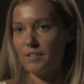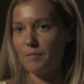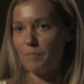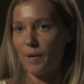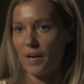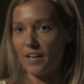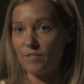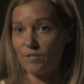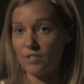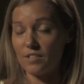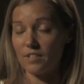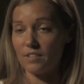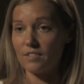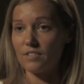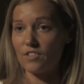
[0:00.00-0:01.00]
behaviors
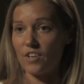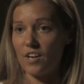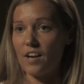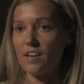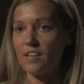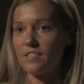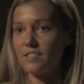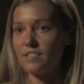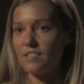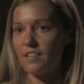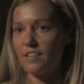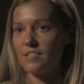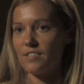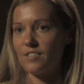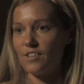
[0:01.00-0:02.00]
it creates.
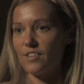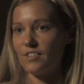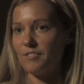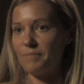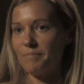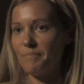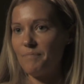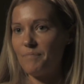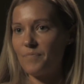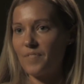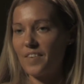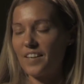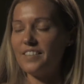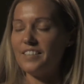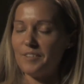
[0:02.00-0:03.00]
And so,
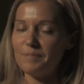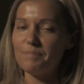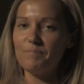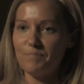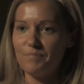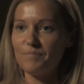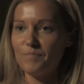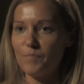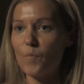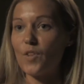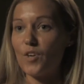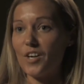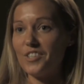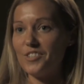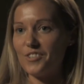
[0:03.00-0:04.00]
you know, with
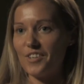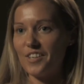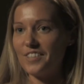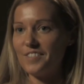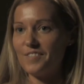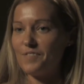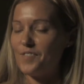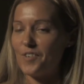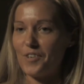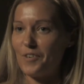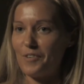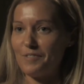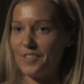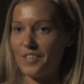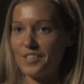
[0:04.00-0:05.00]
hindsight, very
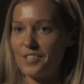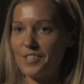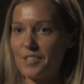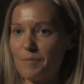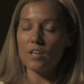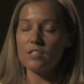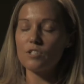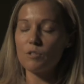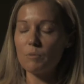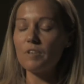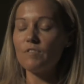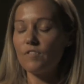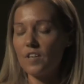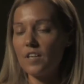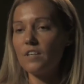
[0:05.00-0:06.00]
obvious. To be
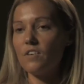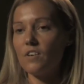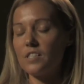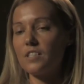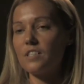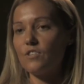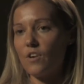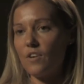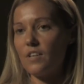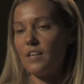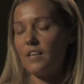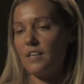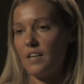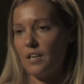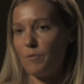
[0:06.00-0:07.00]
fair, I did know that
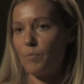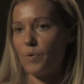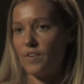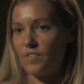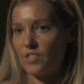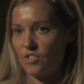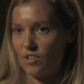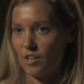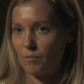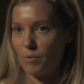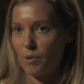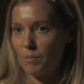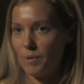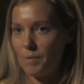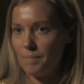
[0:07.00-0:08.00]
he had a previous drug
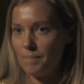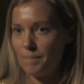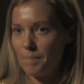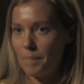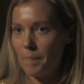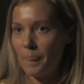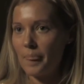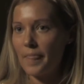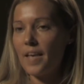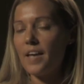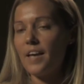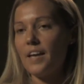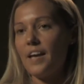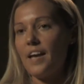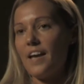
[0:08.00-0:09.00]
problem.
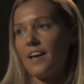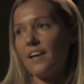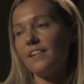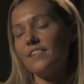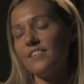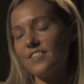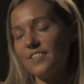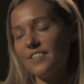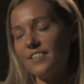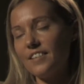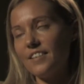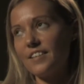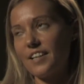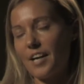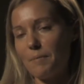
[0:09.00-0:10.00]
And
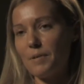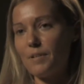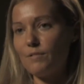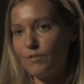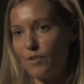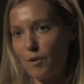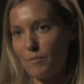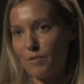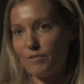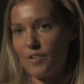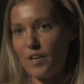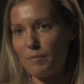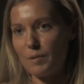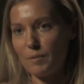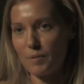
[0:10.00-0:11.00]
coming from a
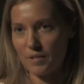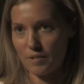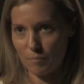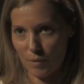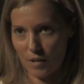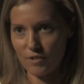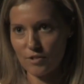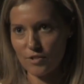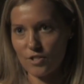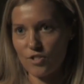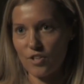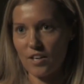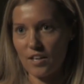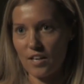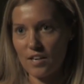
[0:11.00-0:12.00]
family where the brother was a
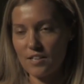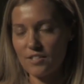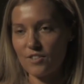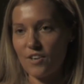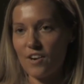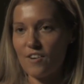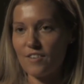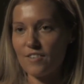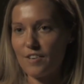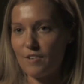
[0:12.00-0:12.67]
drug addict, I